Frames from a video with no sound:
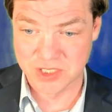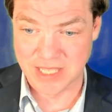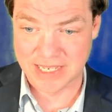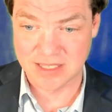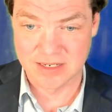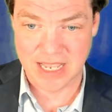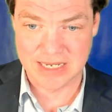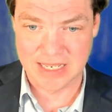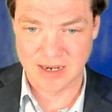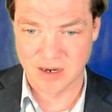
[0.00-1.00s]
So like
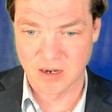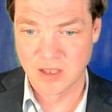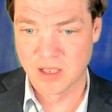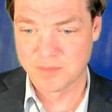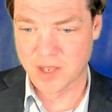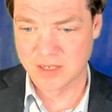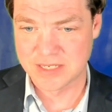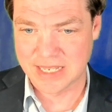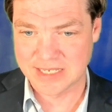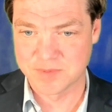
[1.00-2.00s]
knight here, pawn
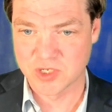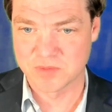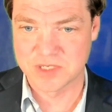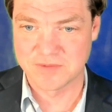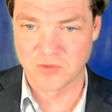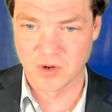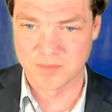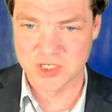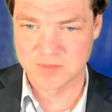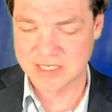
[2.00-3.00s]
takes, bishop c4,
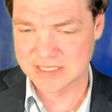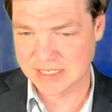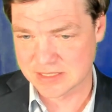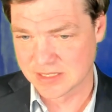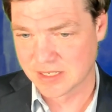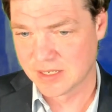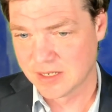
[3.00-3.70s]
bishop d6